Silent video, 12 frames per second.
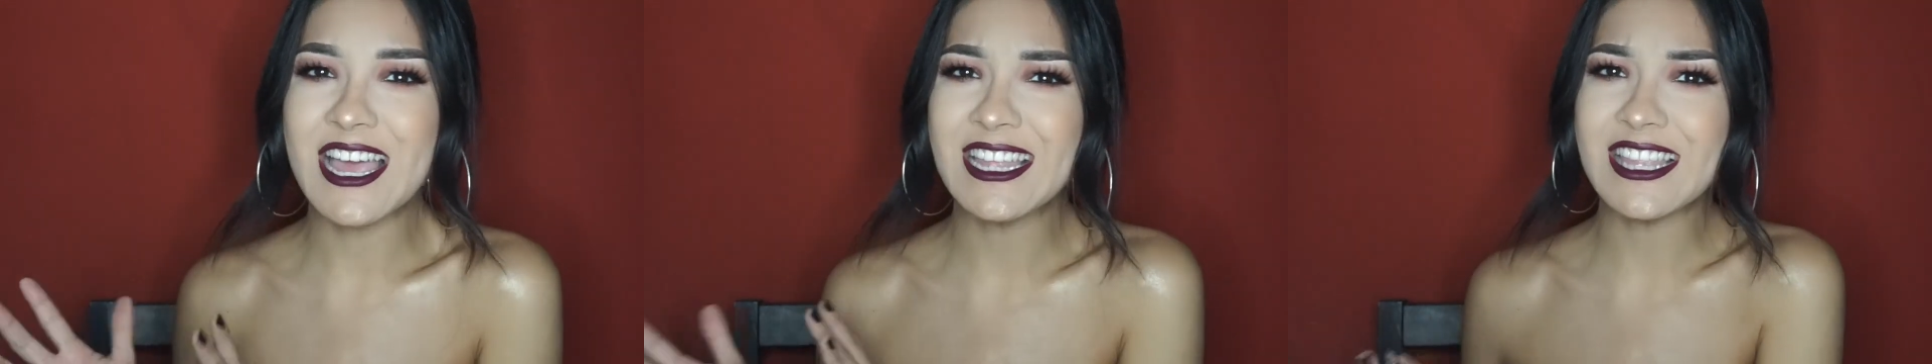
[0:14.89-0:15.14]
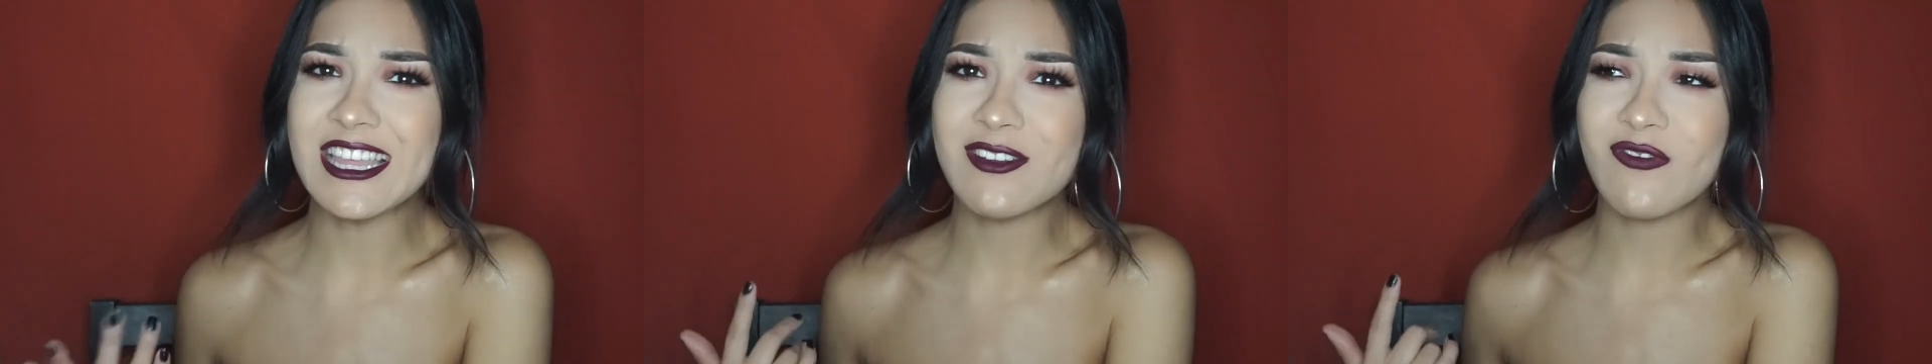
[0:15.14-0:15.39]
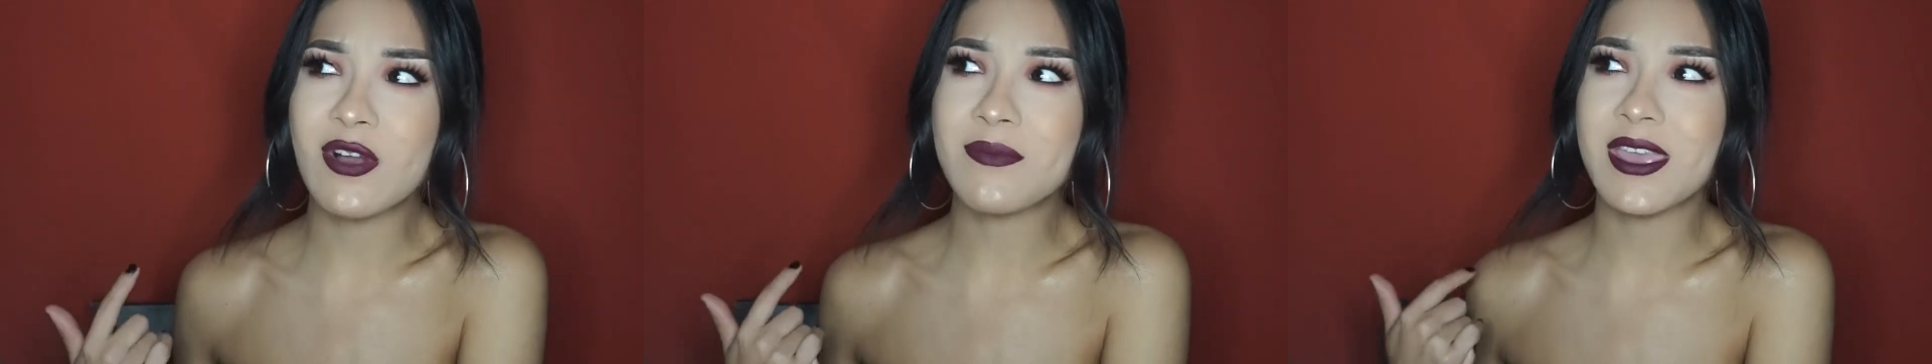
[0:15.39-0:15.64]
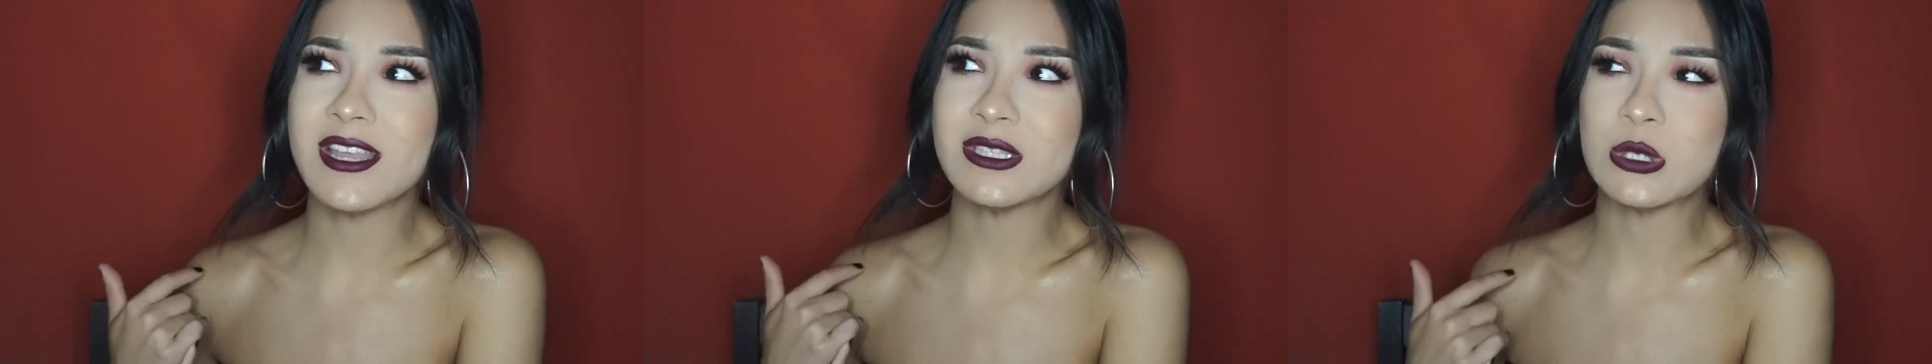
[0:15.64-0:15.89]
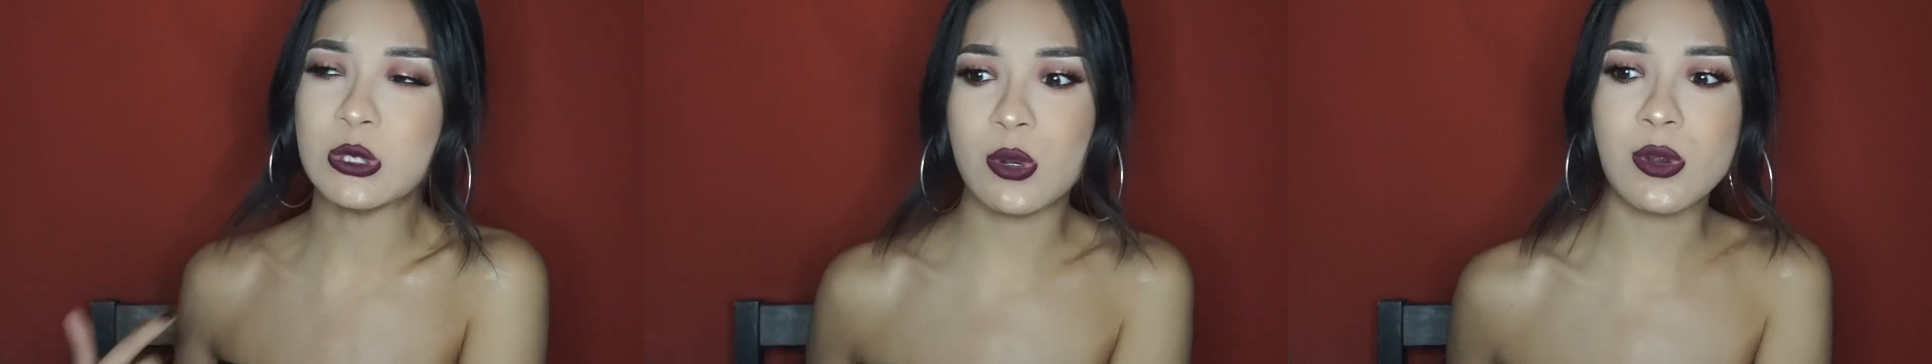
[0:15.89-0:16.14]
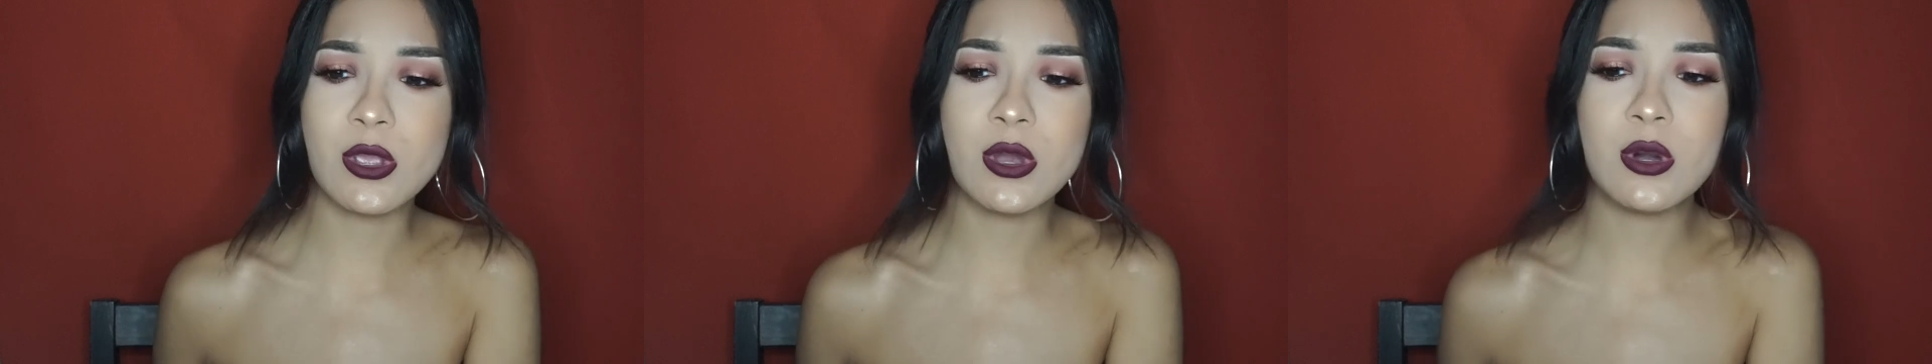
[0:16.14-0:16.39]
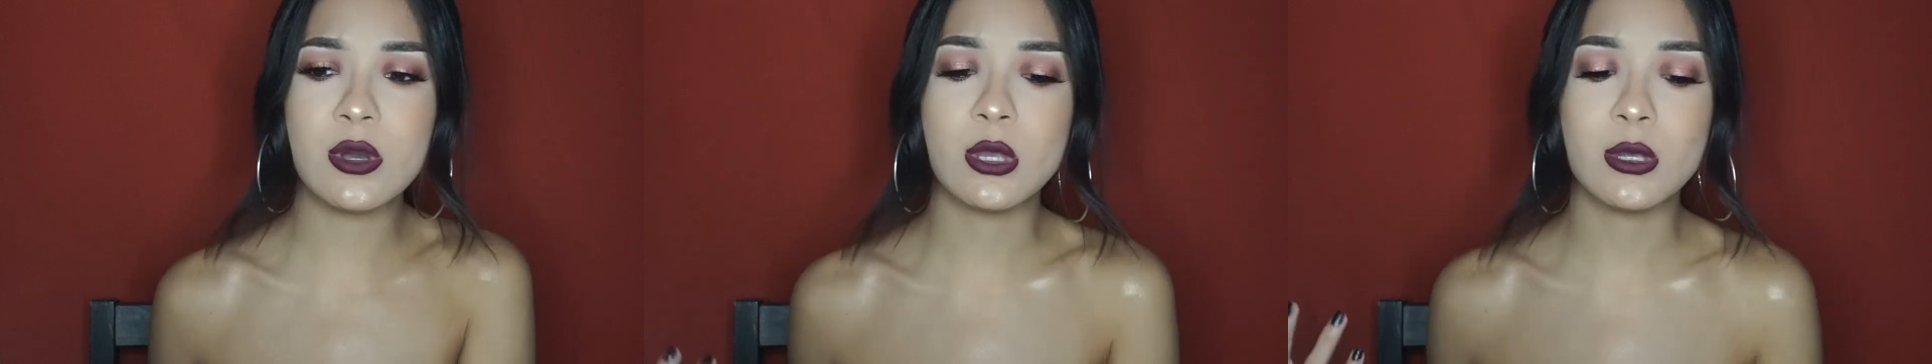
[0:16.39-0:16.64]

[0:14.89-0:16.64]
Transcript: i did film a tutorial